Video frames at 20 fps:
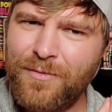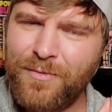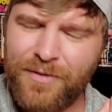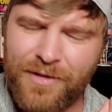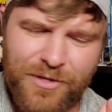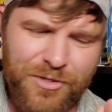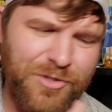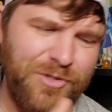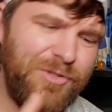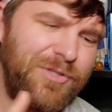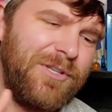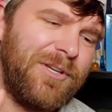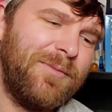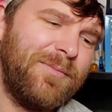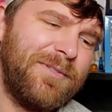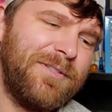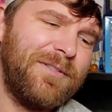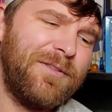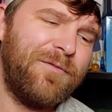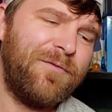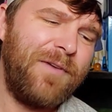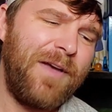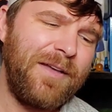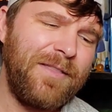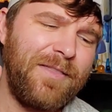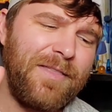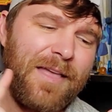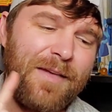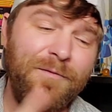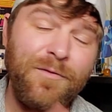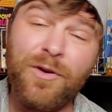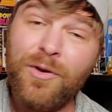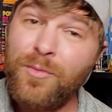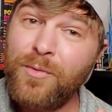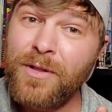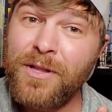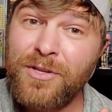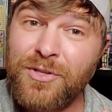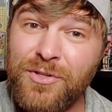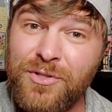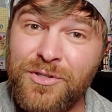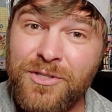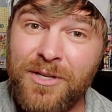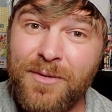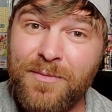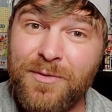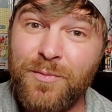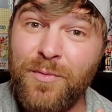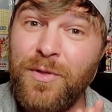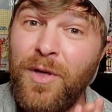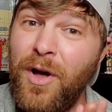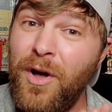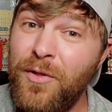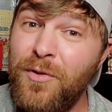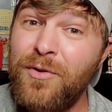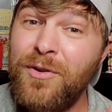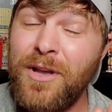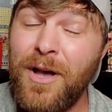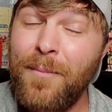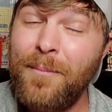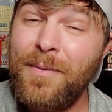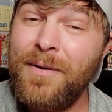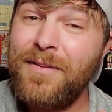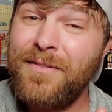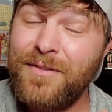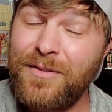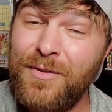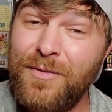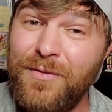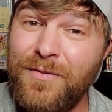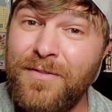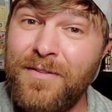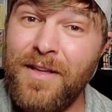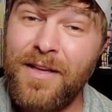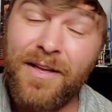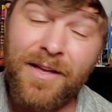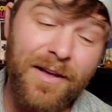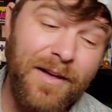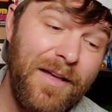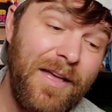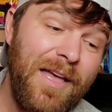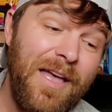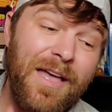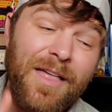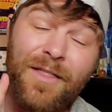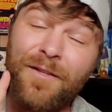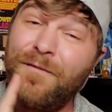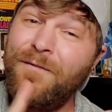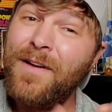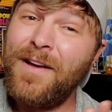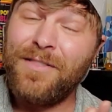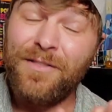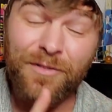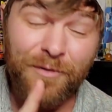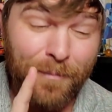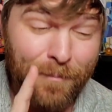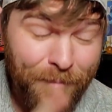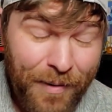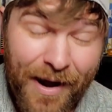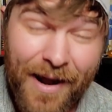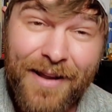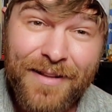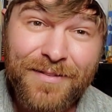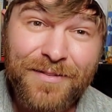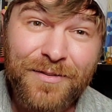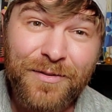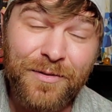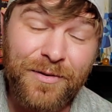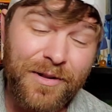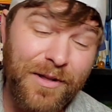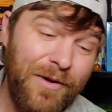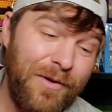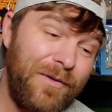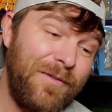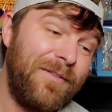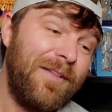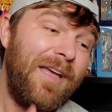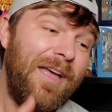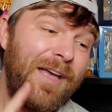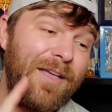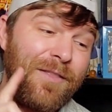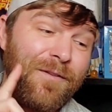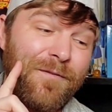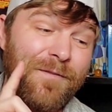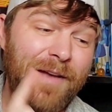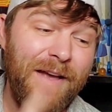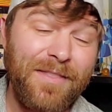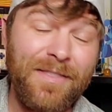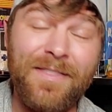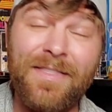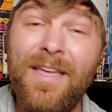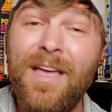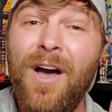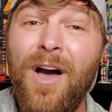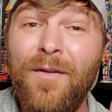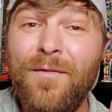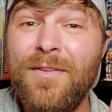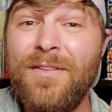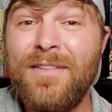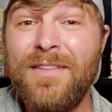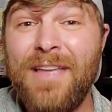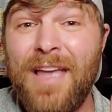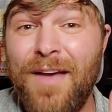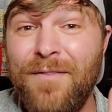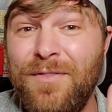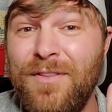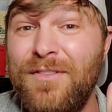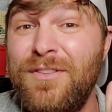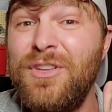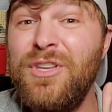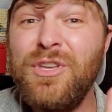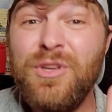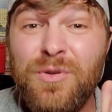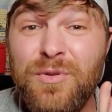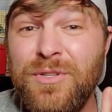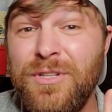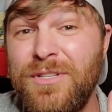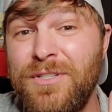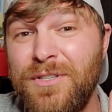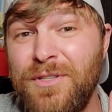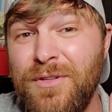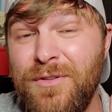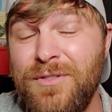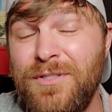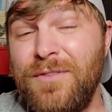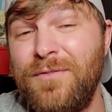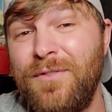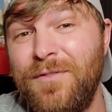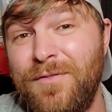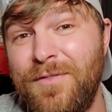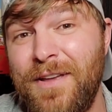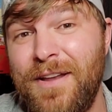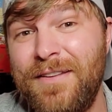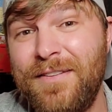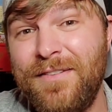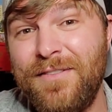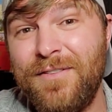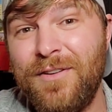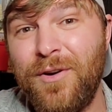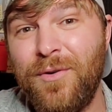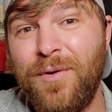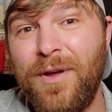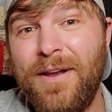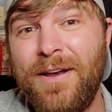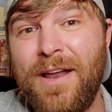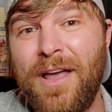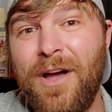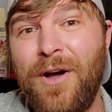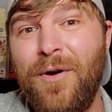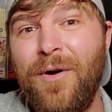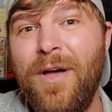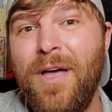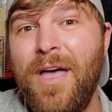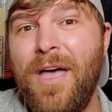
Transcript: relationships, the fact they have good relationships with other companies that use Sega, the fact that they're buying studios, and the fact that they obviously have this huge exclusive in Phantasy Star right now.